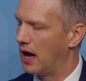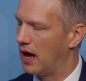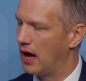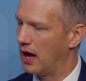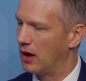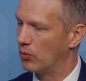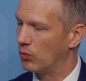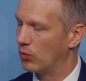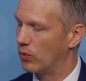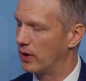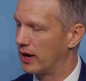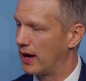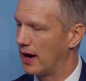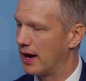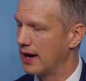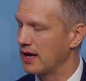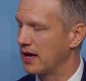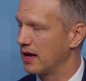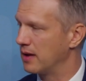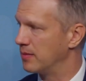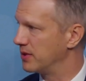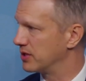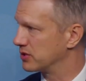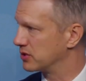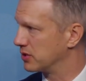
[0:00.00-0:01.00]
What I
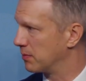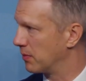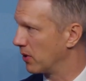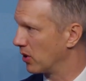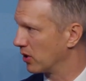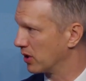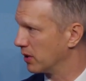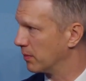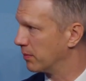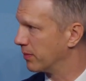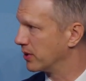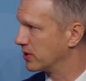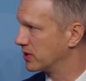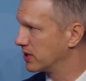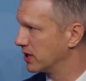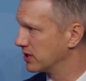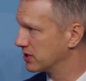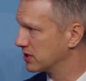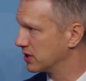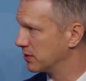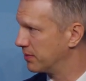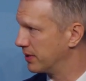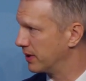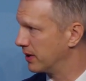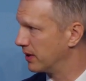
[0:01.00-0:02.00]
am is a market
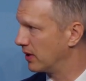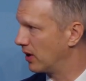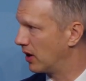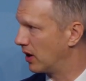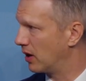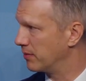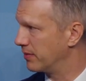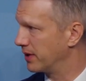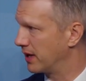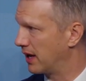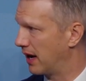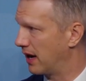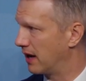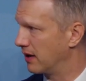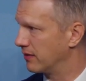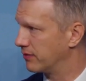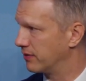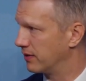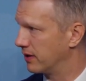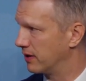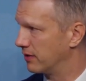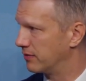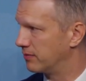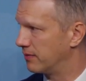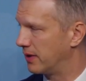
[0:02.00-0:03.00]
participant on
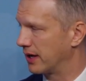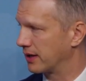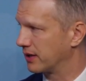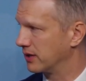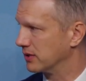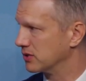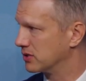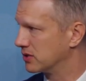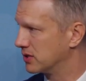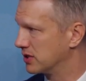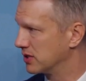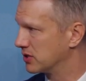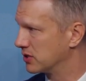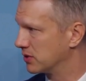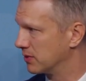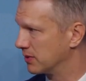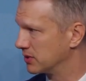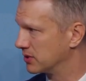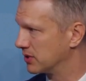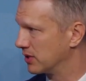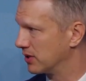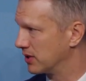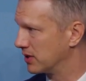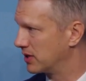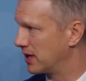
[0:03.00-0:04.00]
behalf of my
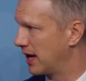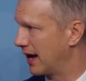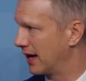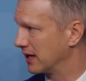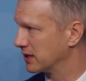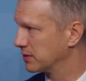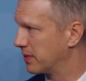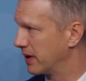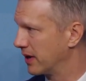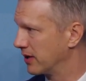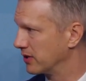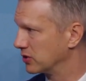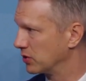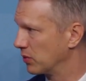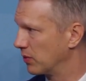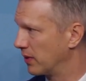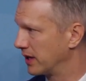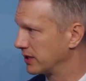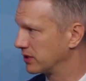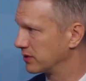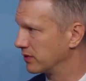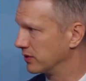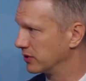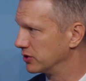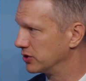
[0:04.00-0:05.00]
constituents and the taxpayers of
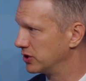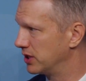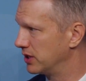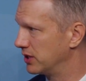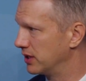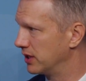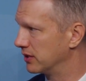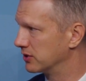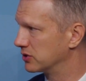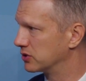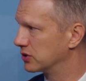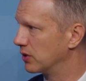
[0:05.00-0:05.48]
West Virginia.